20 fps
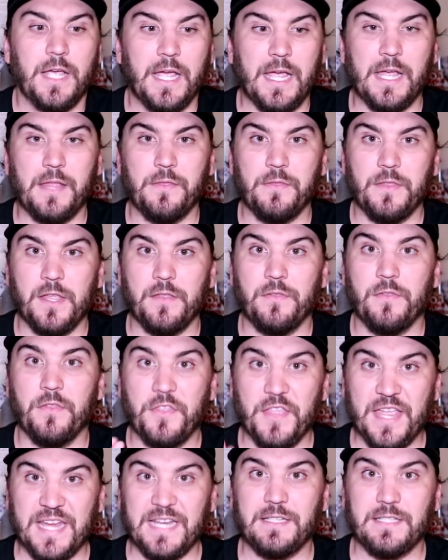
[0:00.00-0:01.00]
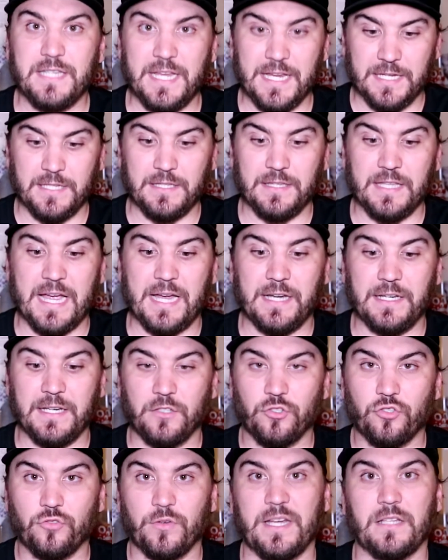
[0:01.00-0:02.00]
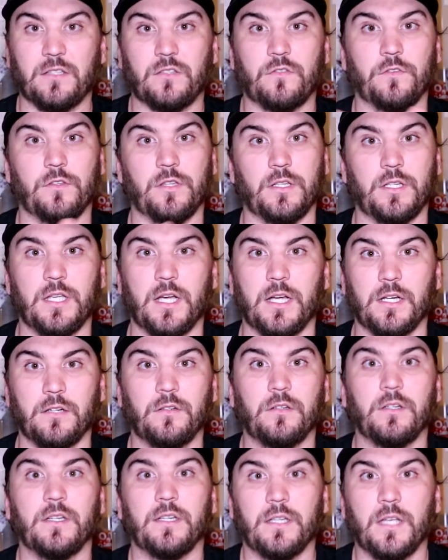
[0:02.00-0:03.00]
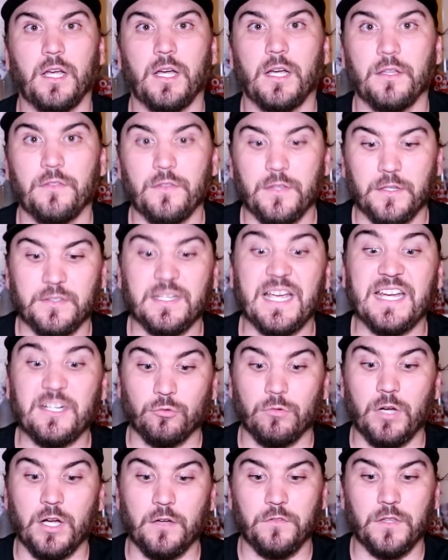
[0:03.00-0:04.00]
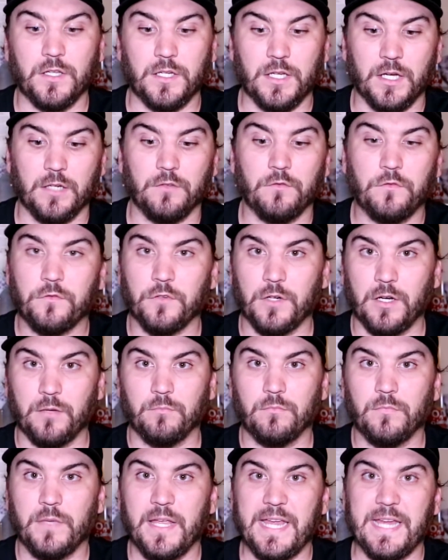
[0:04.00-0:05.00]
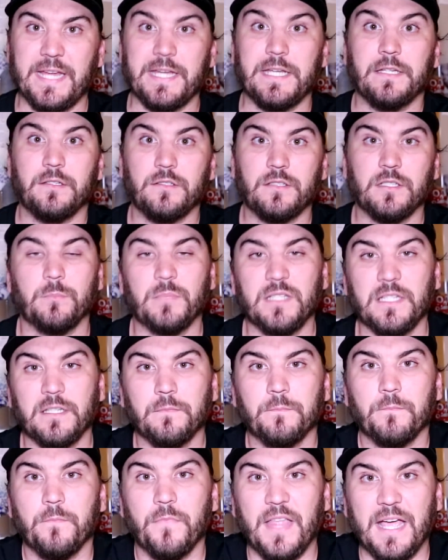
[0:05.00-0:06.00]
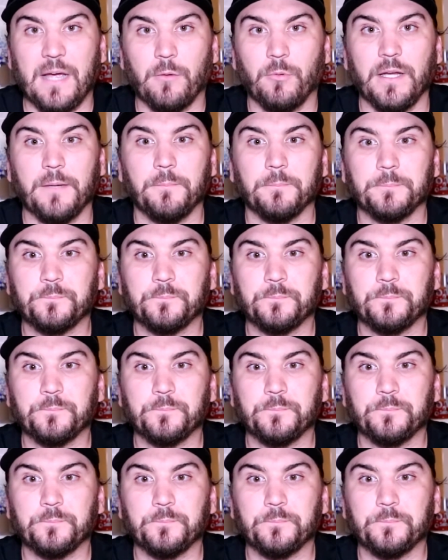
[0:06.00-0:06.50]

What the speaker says: and then they take that and transfer the gun, the title of the gun, from A to B that way.